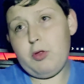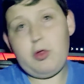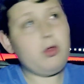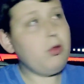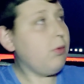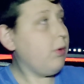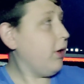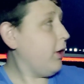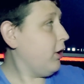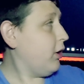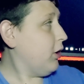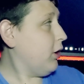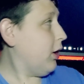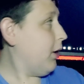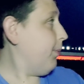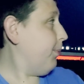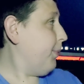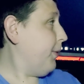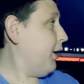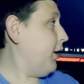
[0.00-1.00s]
the
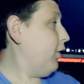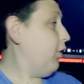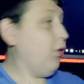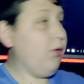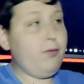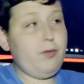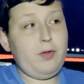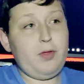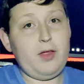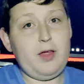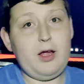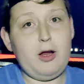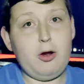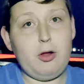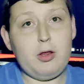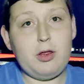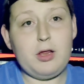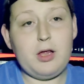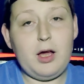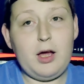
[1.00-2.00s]
screenshot button over
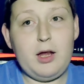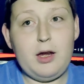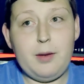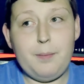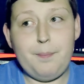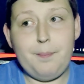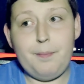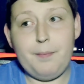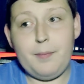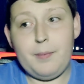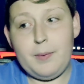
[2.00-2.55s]
there is kind of